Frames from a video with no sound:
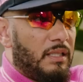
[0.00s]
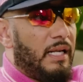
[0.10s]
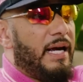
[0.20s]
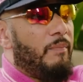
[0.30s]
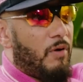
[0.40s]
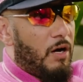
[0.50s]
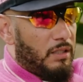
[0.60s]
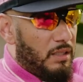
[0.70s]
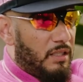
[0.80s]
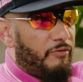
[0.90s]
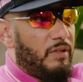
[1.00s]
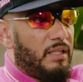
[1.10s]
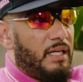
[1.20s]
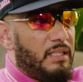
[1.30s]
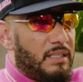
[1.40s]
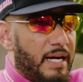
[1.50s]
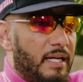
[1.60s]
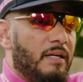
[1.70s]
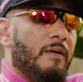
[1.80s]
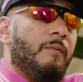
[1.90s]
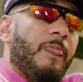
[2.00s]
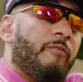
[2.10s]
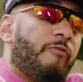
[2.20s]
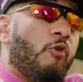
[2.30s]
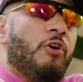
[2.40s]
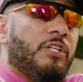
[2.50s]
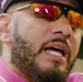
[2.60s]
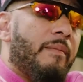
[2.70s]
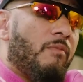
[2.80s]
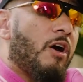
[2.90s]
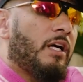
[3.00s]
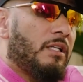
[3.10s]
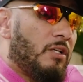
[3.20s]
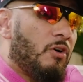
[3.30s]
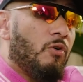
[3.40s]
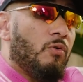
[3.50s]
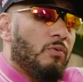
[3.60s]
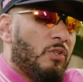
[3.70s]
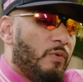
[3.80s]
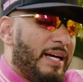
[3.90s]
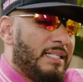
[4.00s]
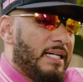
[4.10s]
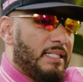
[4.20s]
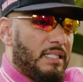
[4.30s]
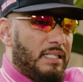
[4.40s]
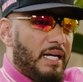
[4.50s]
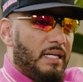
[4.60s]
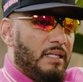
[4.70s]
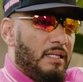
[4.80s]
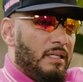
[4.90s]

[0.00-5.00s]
are landmarks and different things that forged that market to go to where it's at today.